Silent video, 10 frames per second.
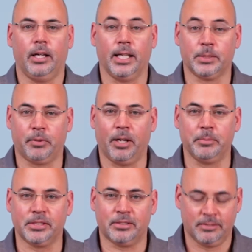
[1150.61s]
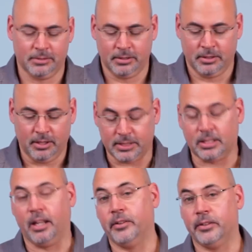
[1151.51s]
As promised, a
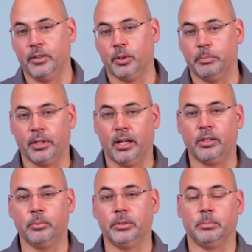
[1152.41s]
slider that you can put a 100mm